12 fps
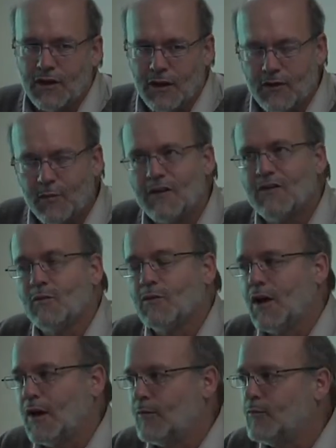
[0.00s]
You got to spend some
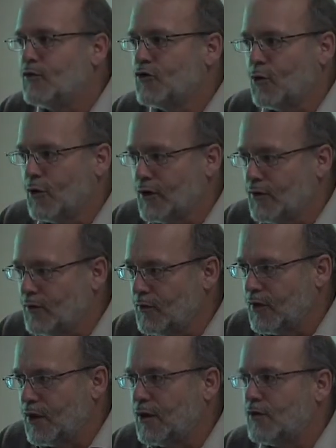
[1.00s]
time sorting through
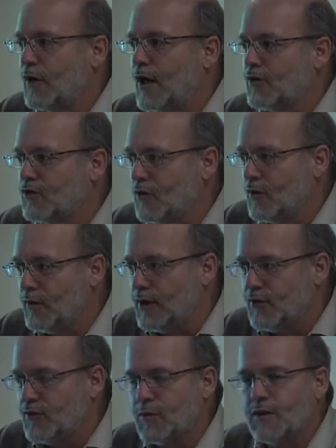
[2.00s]
the contractual
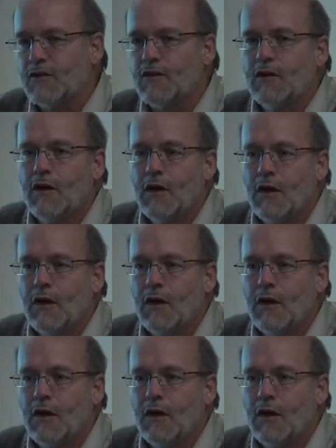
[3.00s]
arrangements.